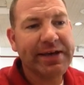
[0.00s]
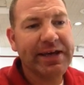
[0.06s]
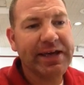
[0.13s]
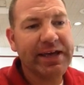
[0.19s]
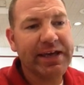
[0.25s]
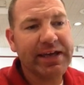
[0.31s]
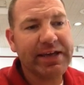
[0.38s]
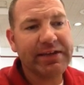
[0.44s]

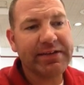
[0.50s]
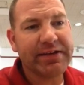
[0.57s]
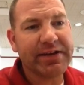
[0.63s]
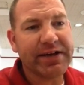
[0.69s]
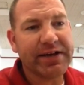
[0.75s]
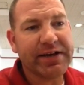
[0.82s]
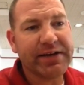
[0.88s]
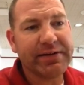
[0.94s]
And
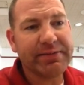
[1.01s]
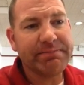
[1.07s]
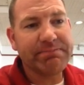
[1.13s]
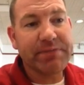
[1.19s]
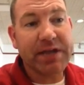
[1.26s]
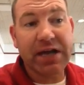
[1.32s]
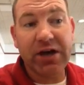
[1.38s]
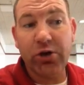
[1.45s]
I
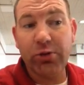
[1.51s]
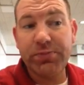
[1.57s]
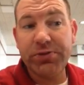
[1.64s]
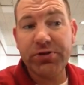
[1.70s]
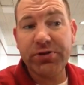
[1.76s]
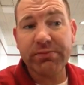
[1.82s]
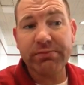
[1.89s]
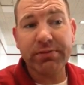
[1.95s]
hope
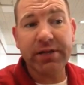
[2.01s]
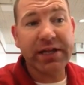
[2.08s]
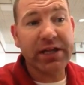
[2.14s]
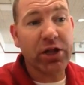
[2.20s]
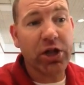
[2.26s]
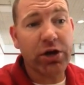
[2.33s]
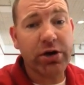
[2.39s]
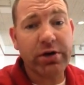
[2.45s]
you can play
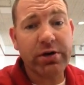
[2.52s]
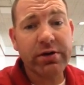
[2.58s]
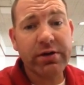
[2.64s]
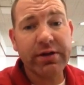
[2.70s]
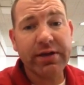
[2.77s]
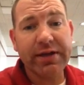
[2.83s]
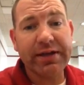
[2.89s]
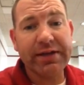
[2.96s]

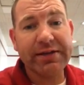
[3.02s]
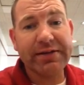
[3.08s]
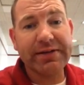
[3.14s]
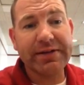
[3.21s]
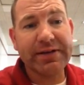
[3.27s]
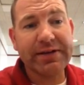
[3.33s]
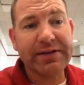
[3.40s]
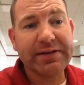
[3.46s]
along,
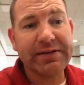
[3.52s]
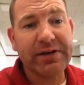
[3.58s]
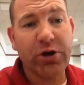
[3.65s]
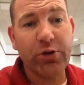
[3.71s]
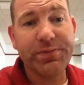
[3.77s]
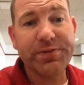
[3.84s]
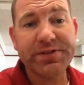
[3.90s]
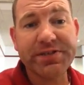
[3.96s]
and I
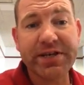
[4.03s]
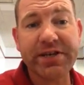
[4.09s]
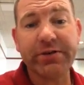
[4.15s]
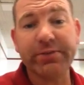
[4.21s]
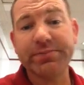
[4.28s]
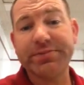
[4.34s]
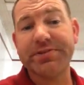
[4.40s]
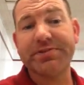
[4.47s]
hope this
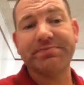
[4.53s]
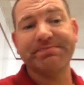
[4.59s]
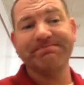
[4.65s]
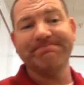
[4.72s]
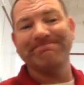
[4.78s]
helps.